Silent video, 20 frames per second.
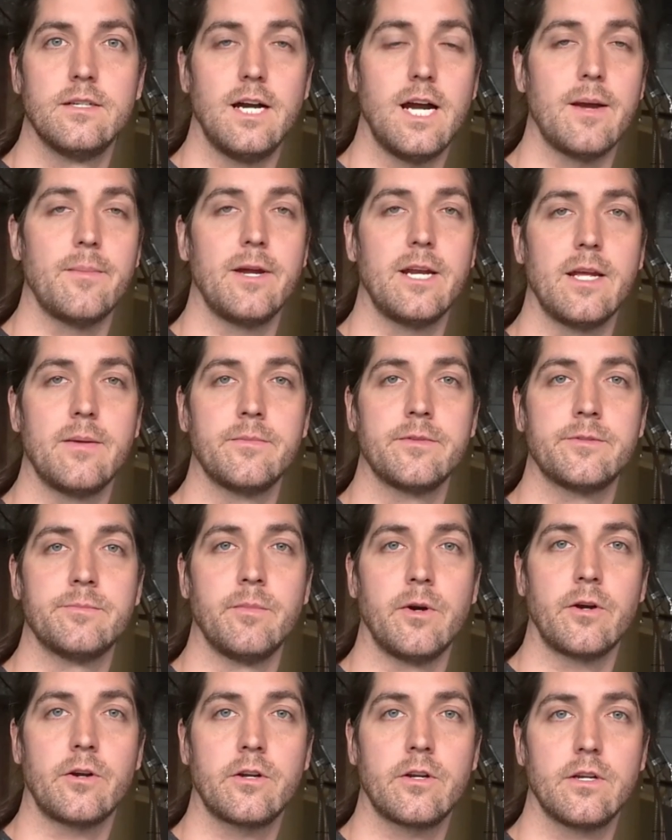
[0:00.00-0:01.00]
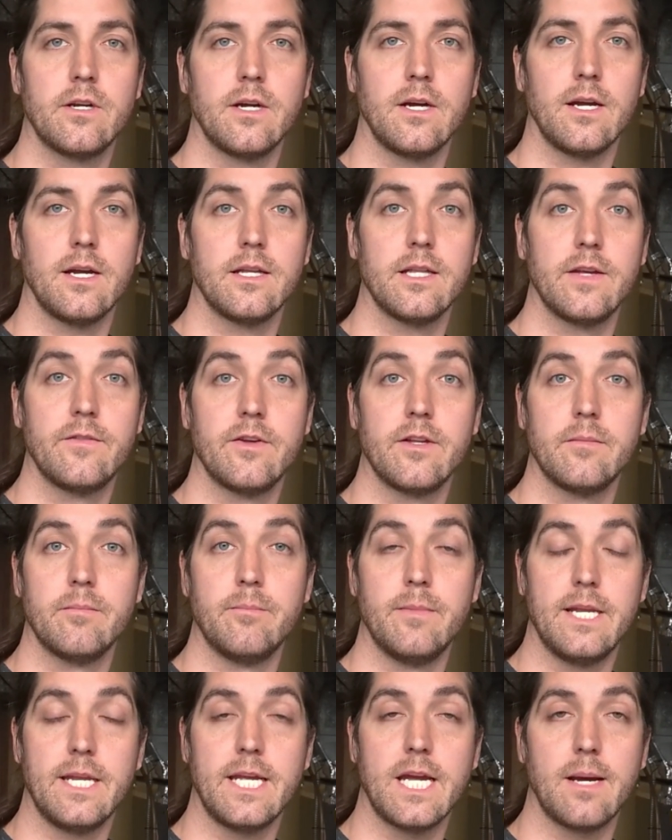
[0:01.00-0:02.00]
Hi, my name is Mark. I live in
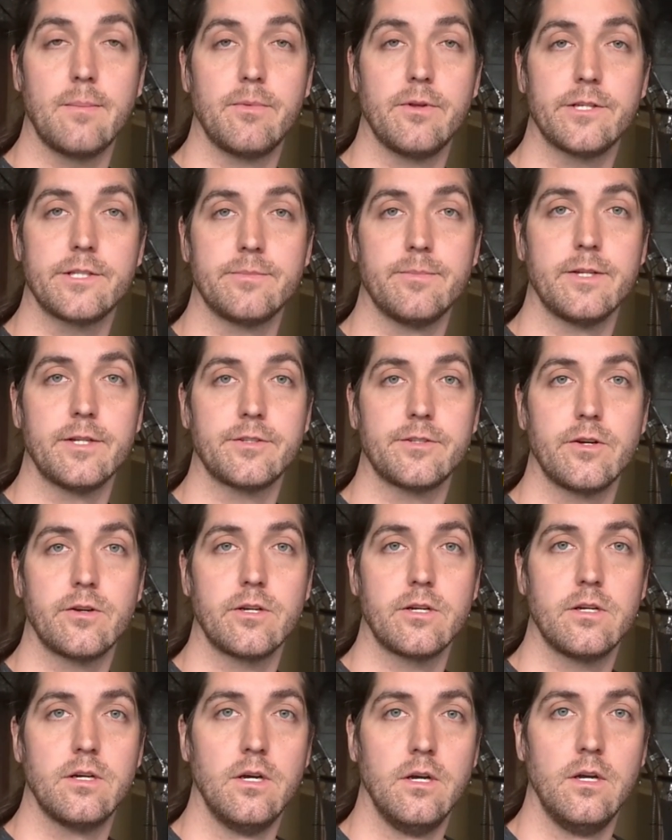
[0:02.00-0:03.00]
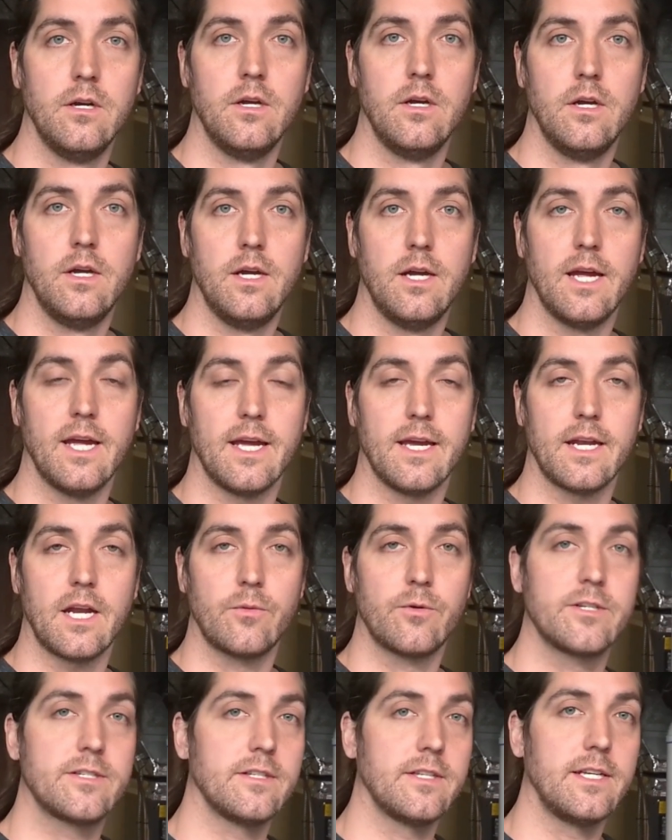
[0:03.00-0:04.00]
Minneapolis, Minnesota, and I
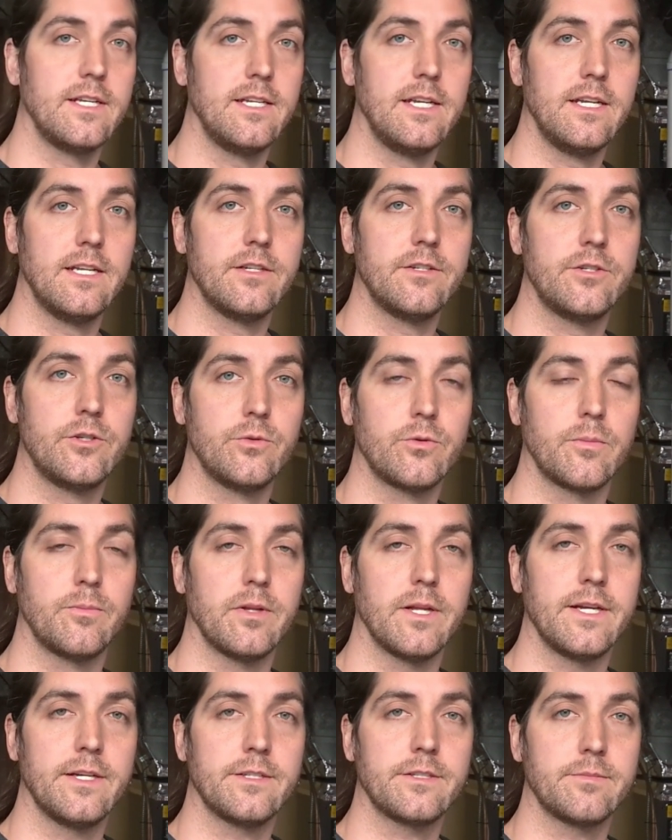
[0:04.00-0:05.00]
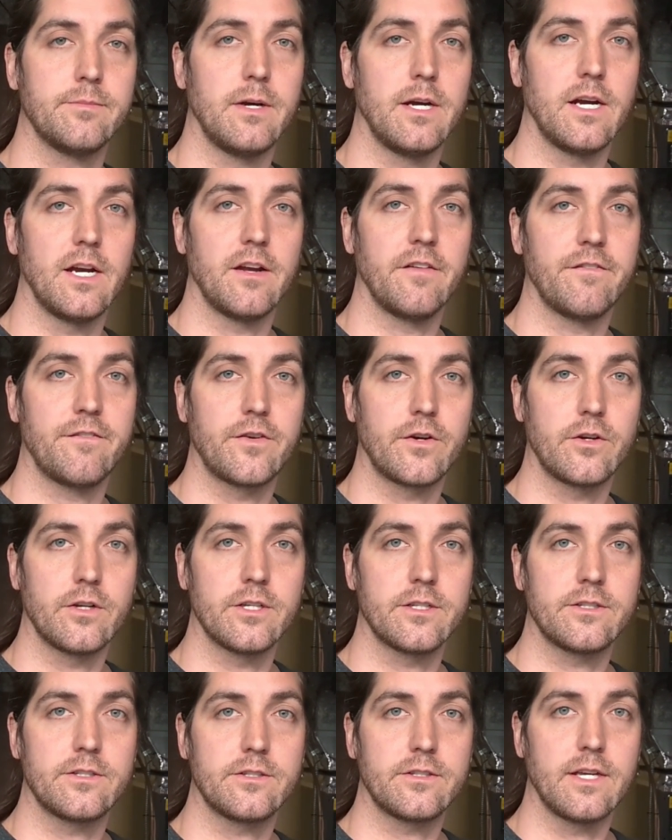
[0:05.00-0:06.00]
recently needed to replace my
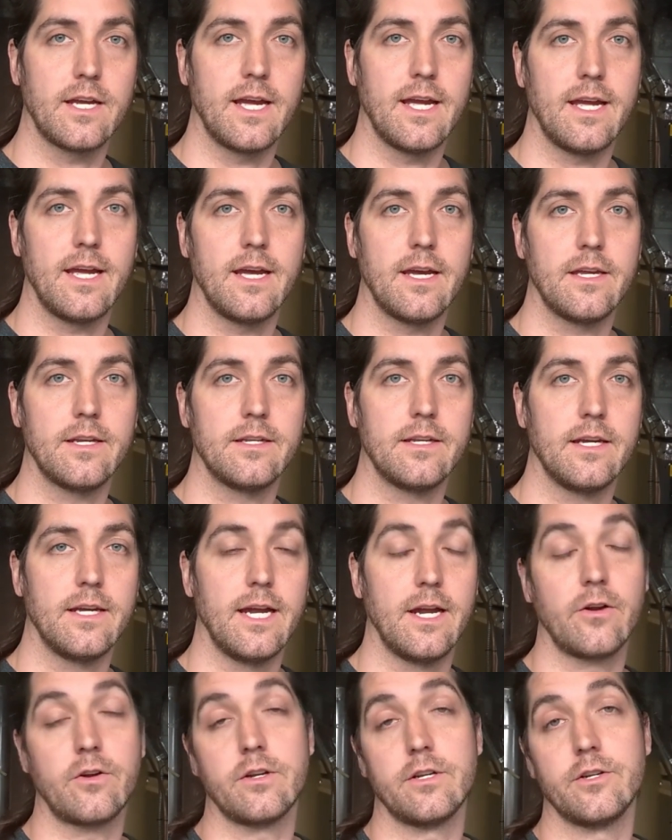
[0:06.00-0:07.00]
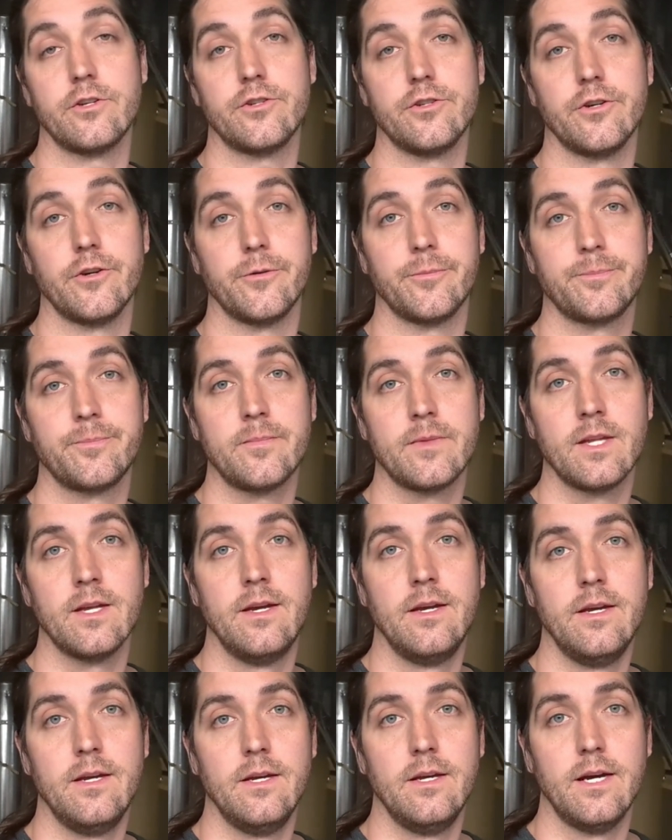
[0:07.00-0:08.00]
furnace and air conditioner.
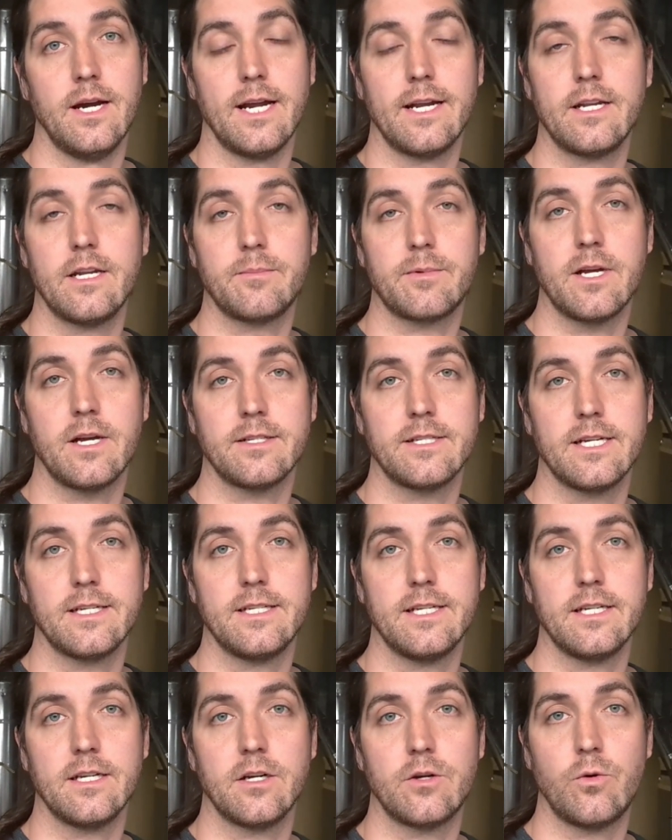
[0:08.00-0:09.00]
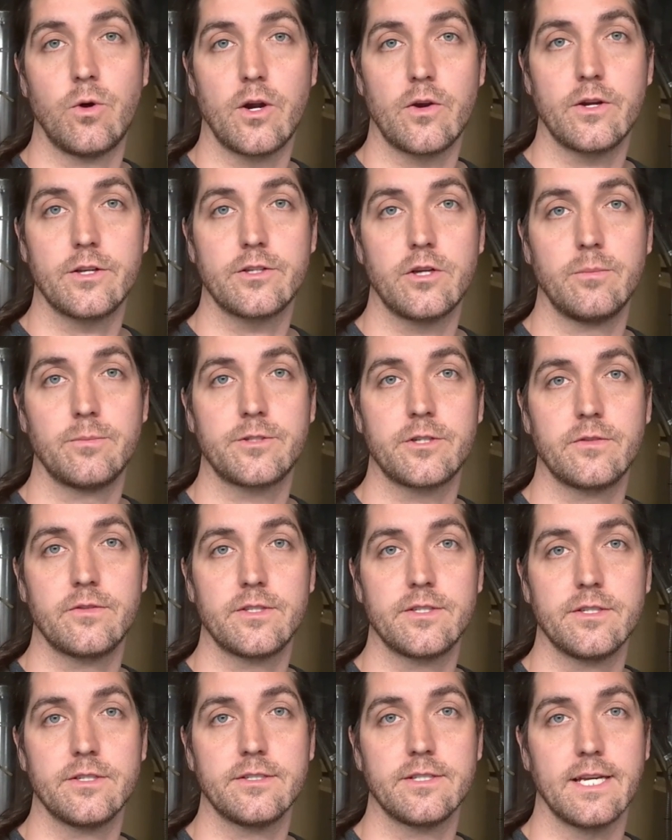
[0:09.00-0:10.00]
I ended up contacting Aquarius Home
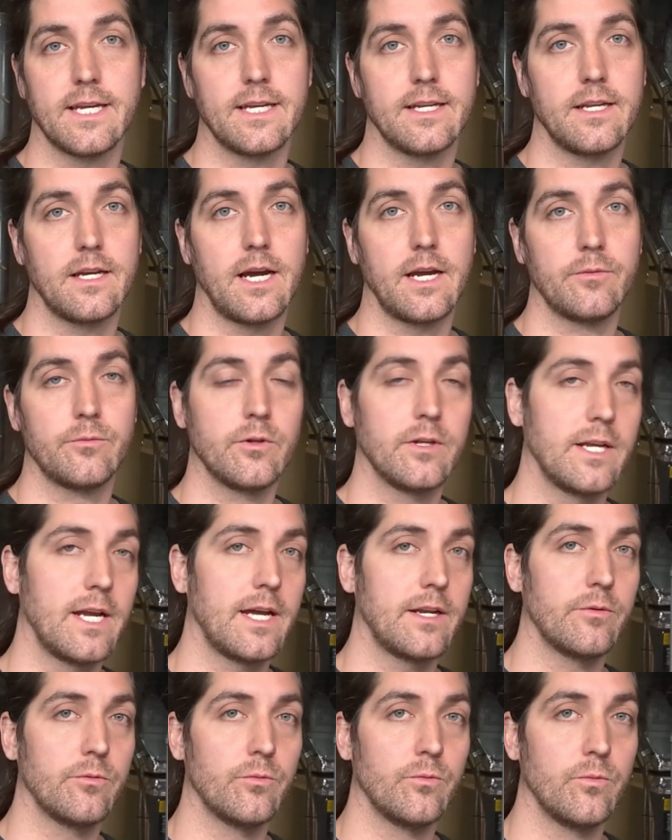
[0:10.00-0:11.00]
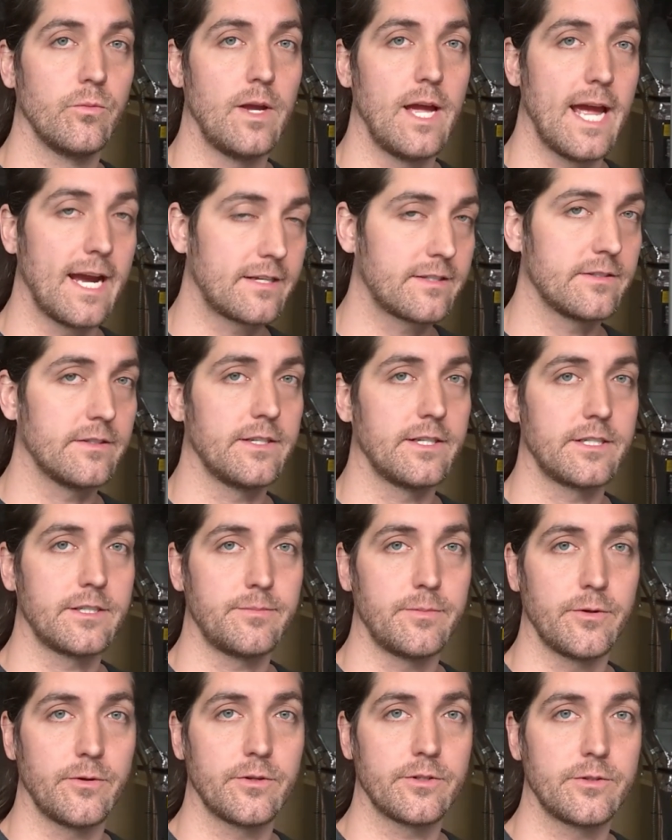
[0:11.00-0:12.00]
Services, and I really had an excellent
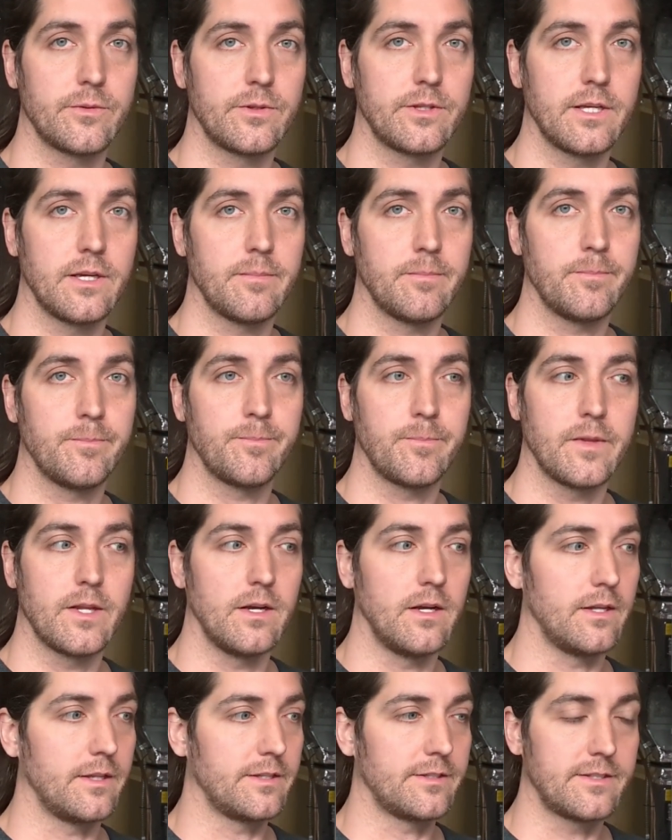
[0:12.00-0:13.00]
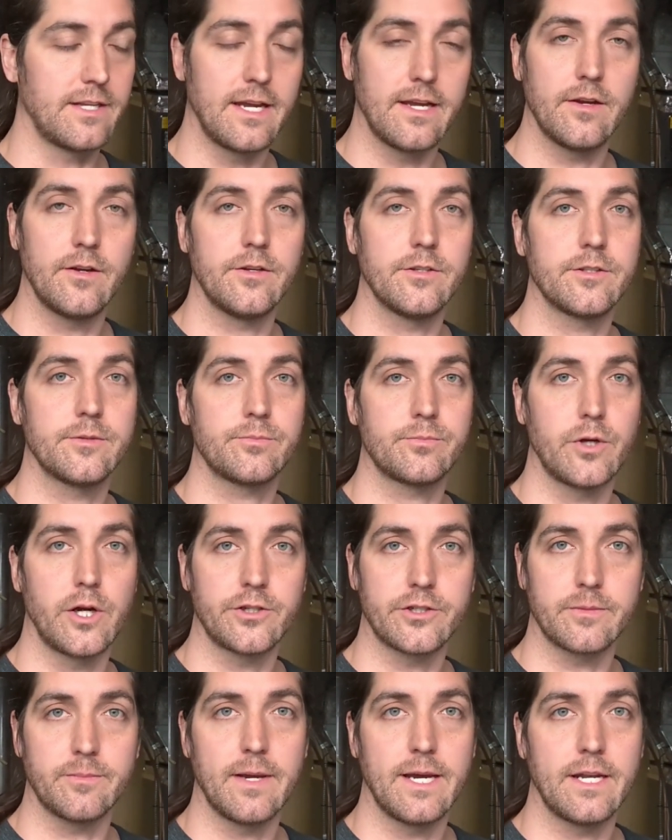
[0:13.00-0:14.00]
experience with them. Sales,
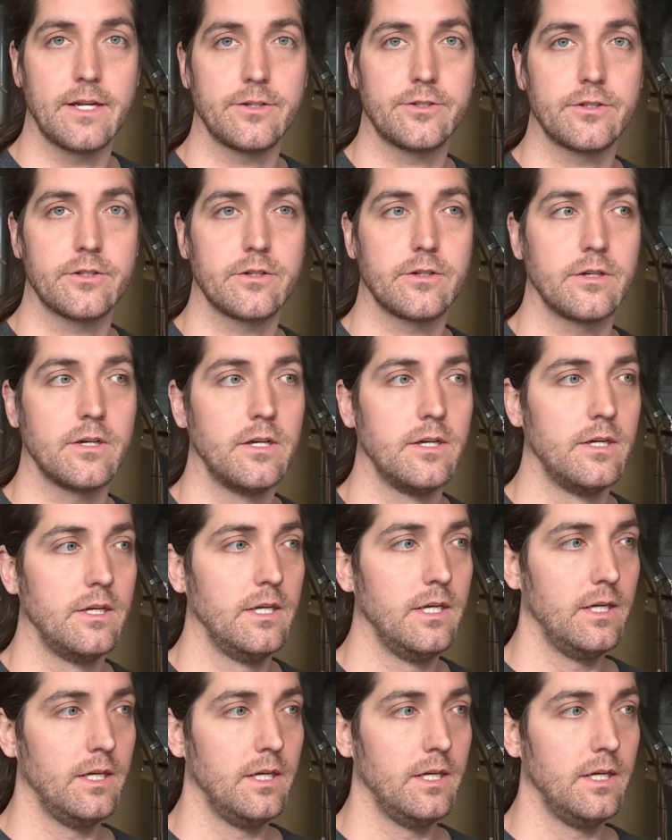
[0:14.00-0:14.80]
project manager,